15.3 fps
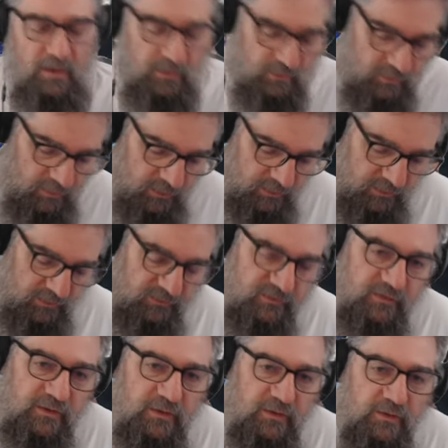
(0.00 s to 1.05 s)
Alright, uh,
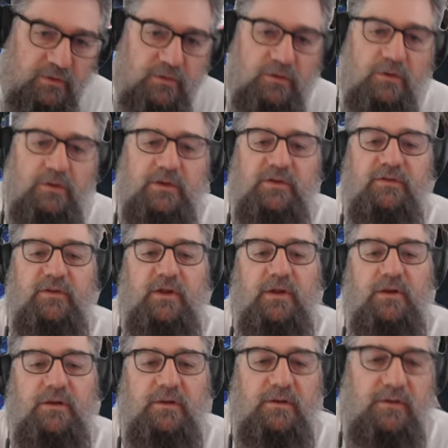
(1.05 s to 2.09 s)
let's acknowledge that.
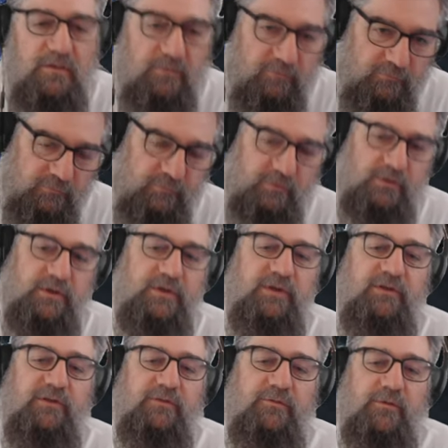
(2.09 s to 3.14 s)

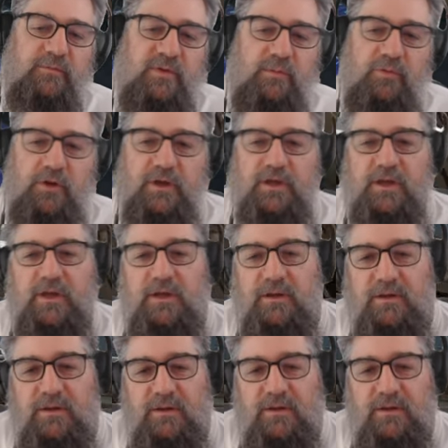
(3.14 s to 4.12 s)
Release from the braking.